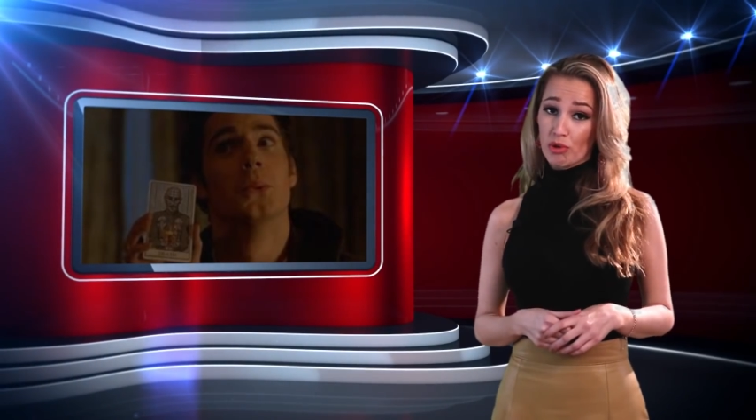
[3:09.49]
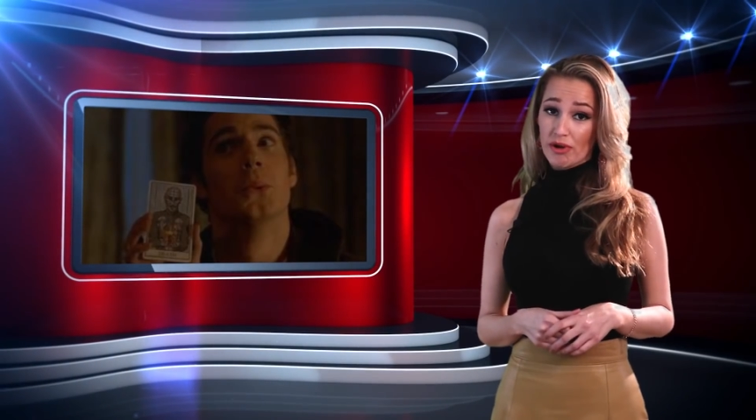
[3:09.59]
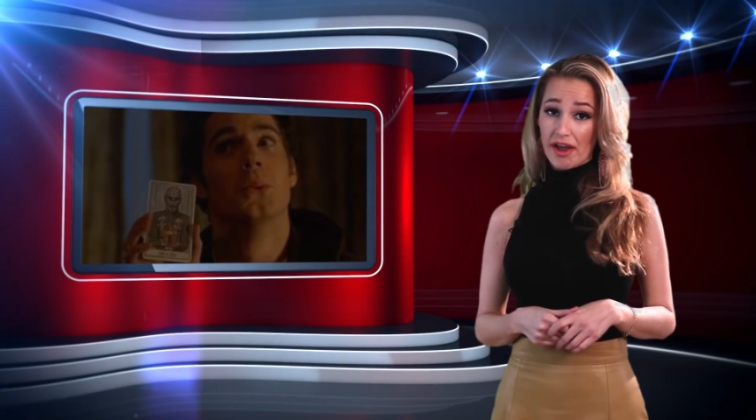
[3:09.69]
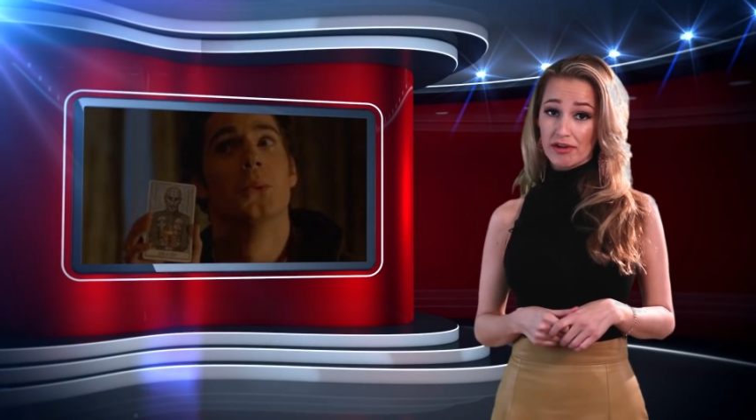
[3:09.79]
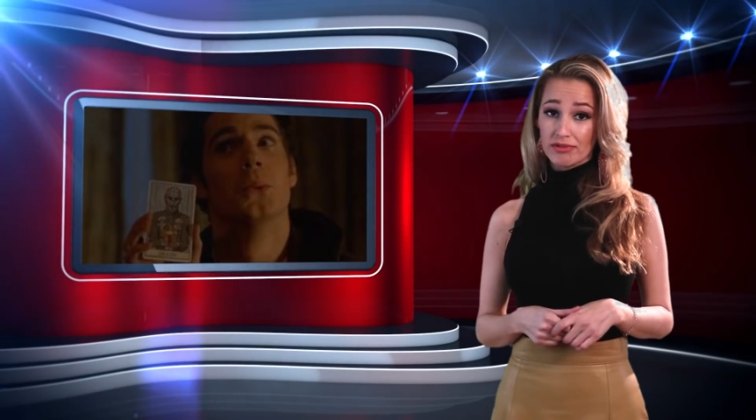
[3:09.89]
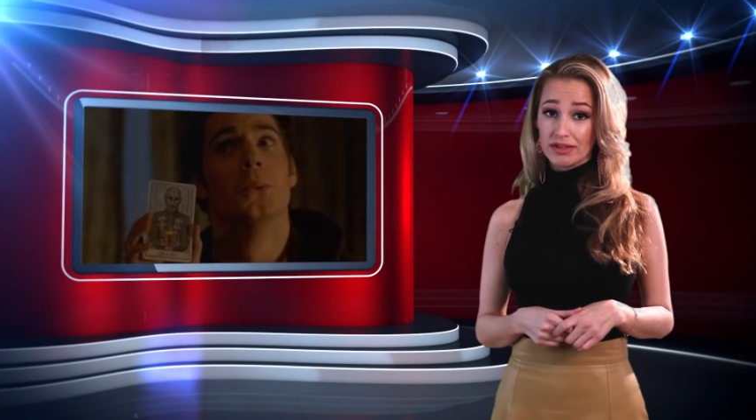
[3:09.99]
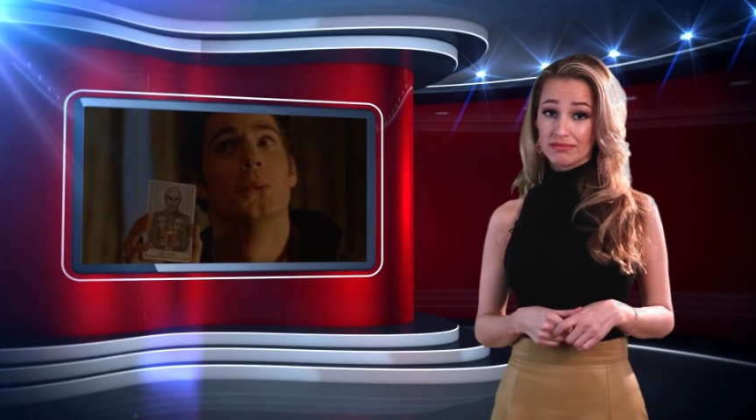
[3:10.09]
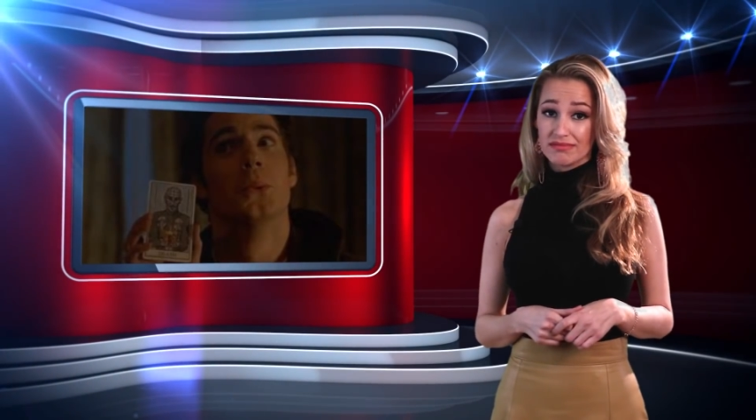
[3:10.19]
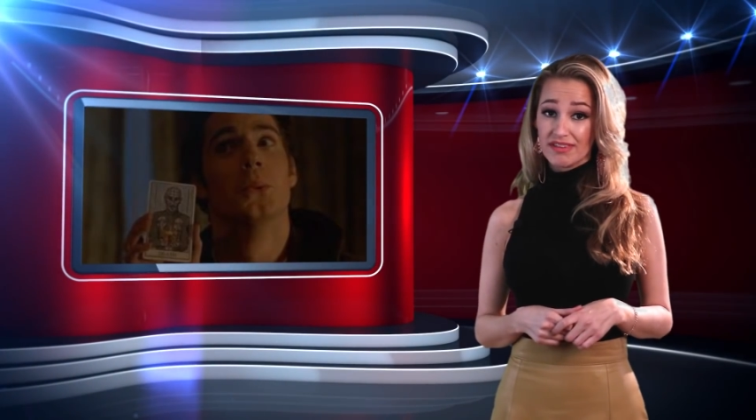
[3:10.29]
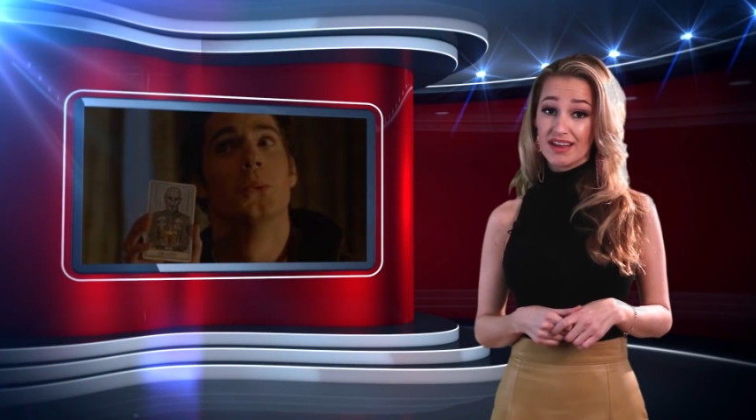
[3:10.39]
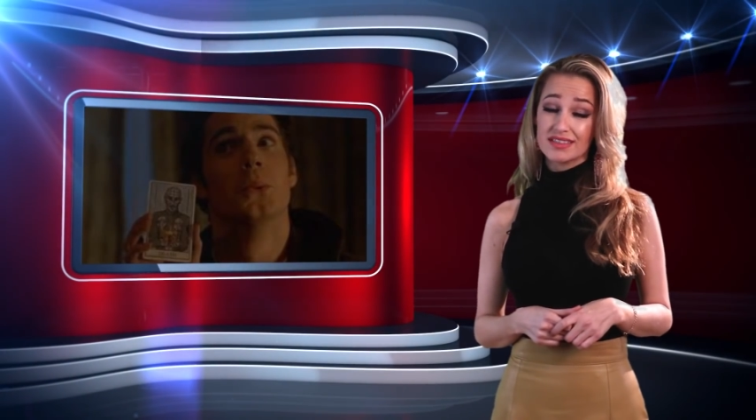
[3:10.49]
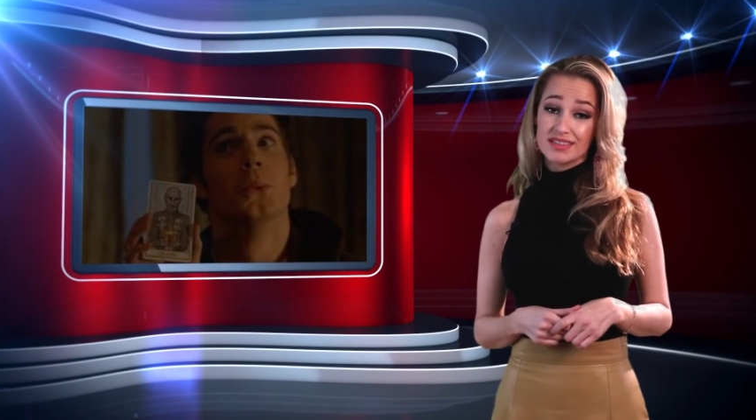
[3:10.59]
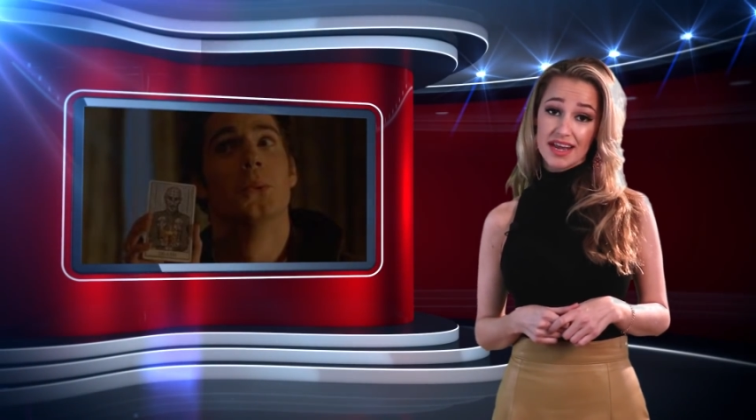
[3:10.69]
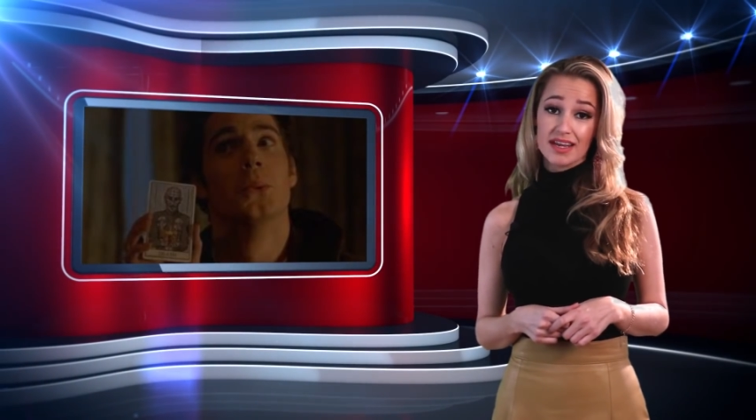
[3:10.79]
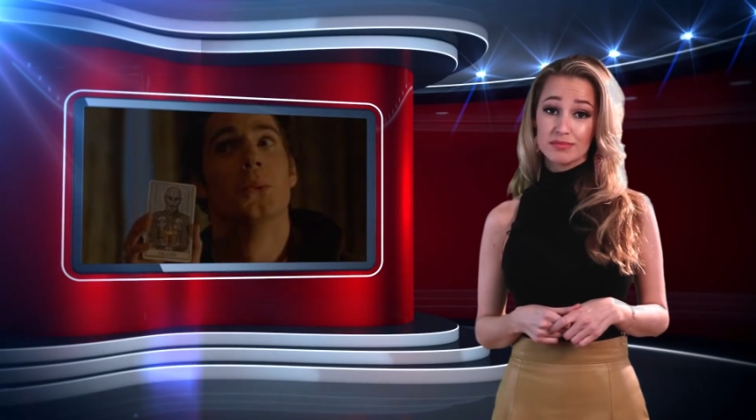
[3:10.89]
Poor Henry, they had
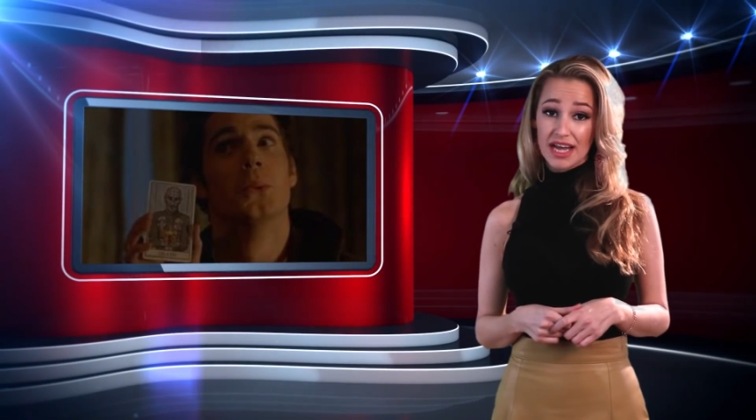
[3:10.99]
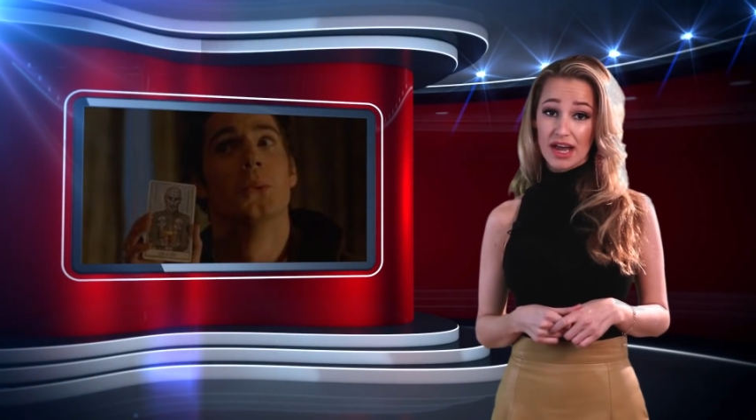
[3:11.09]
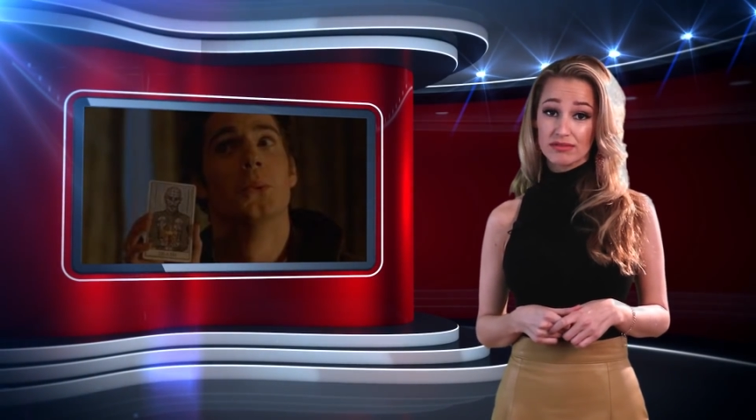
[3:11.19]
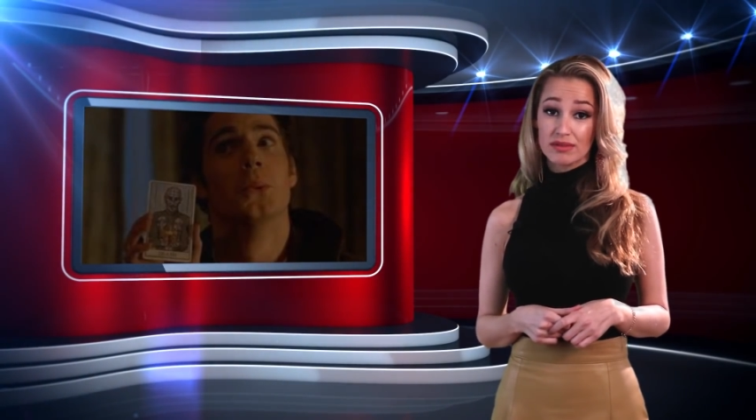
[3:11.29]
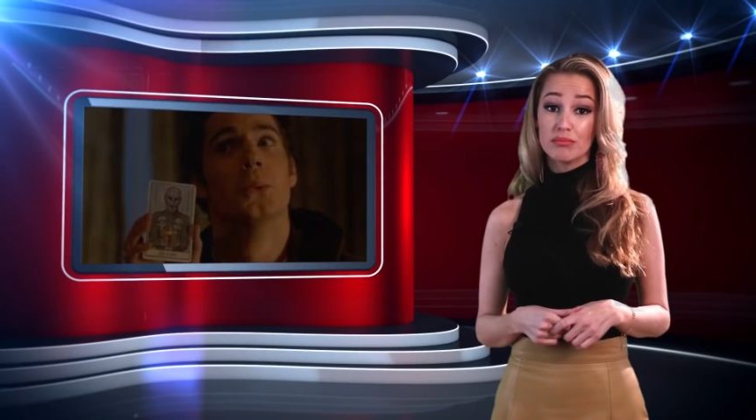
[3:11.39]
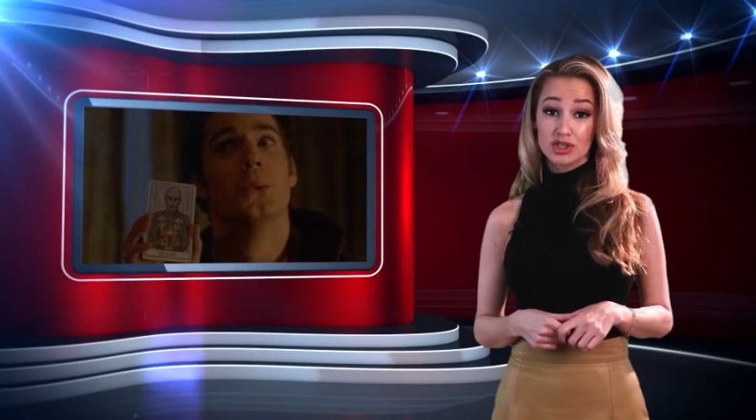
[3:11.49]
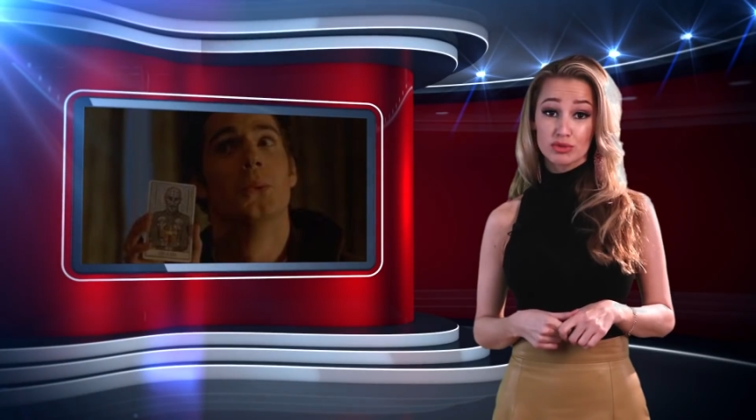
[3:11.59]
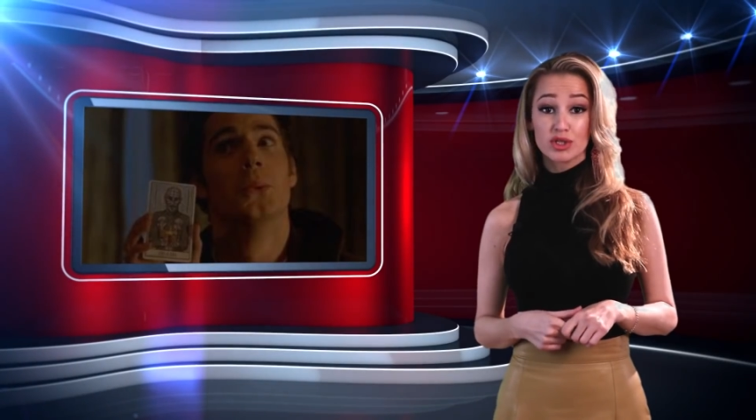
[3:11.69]
to take him down much